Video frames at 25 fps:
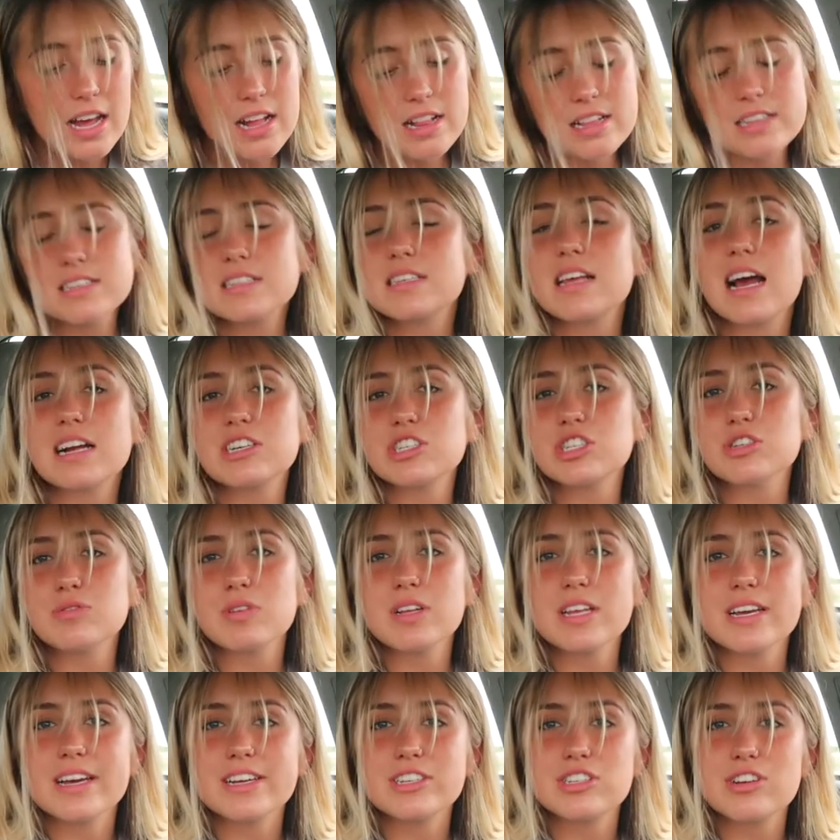This is actually
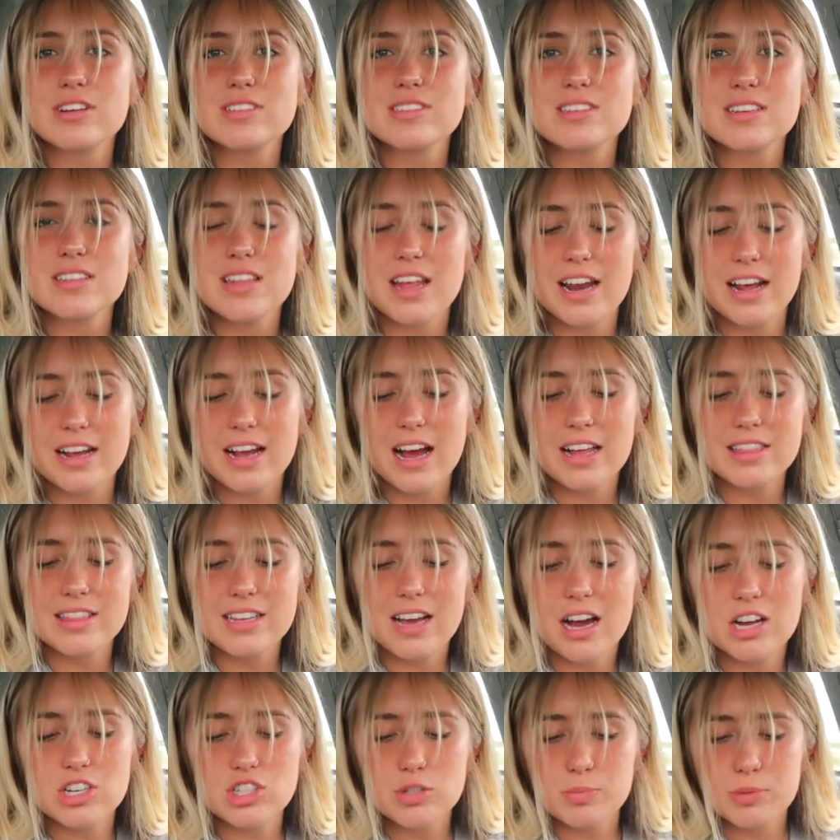really interesting that I got
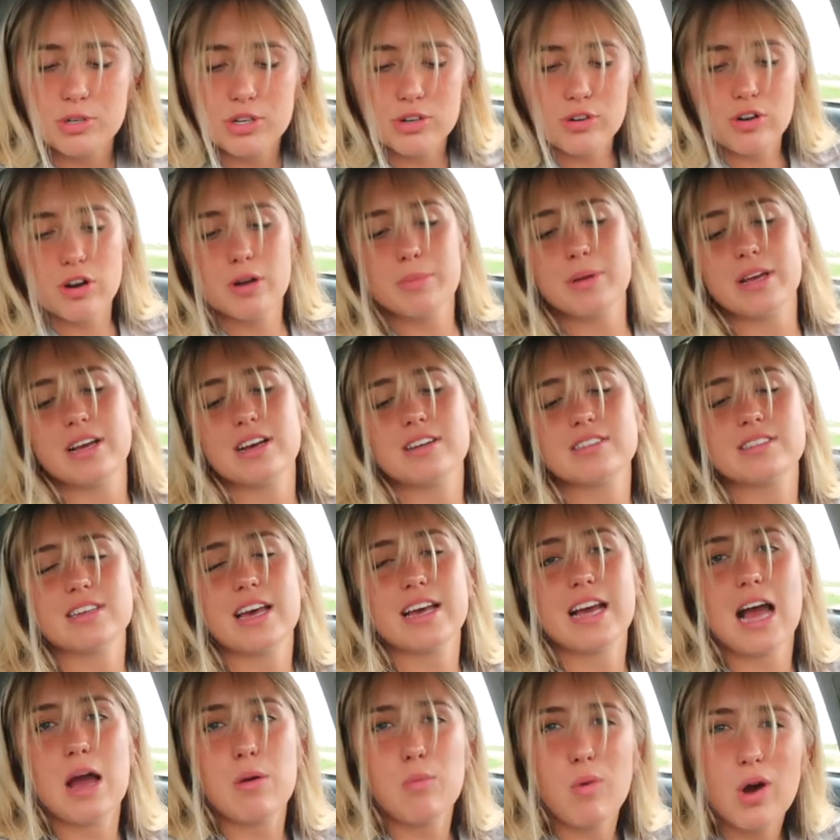the entrepreneur because
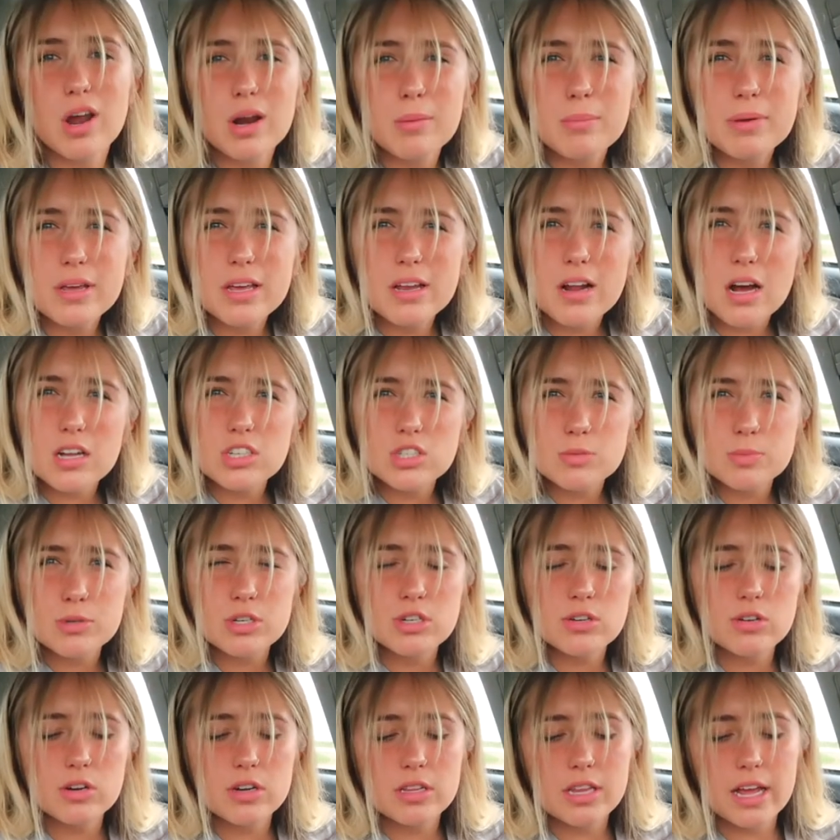like I want to be an
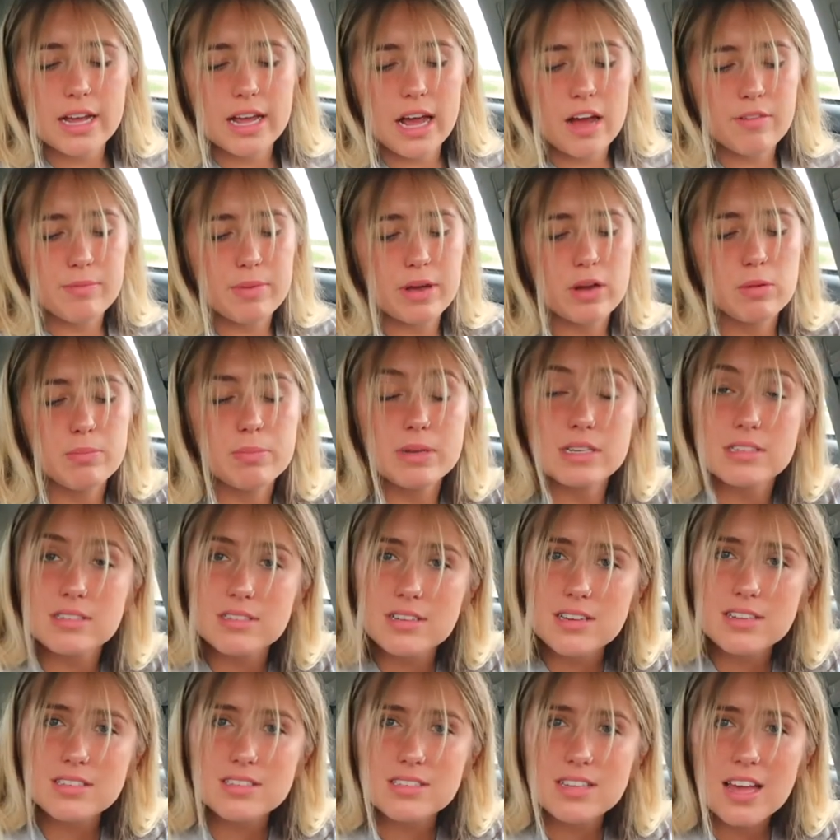entrepreneur and like have my own
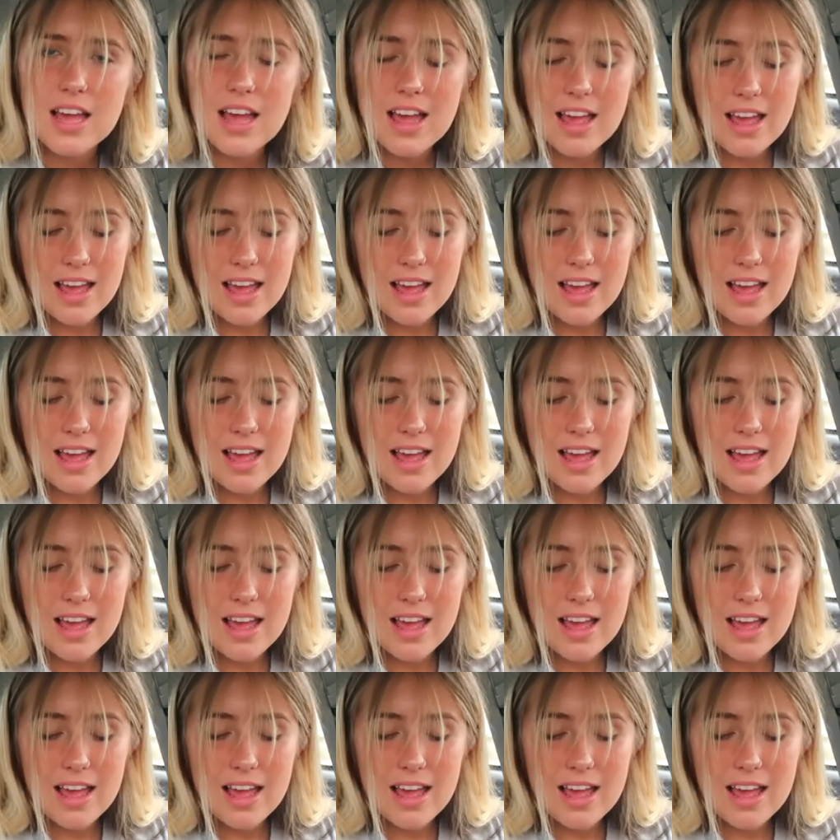business.